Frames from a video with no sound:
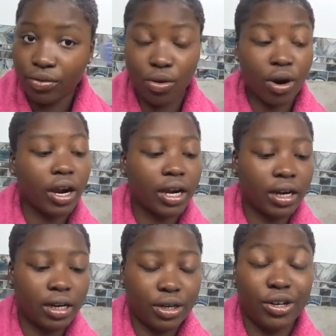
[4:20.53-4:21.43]

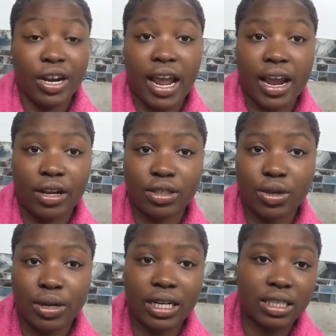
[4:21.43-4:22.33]
for your hair,
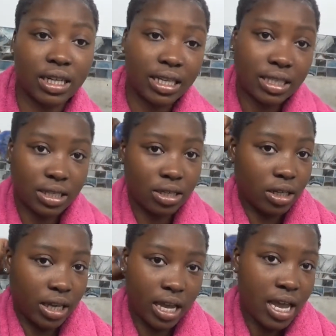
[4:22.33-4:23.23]
so it doesn't
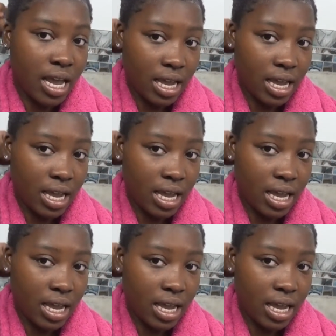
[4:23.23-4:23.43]
necessarily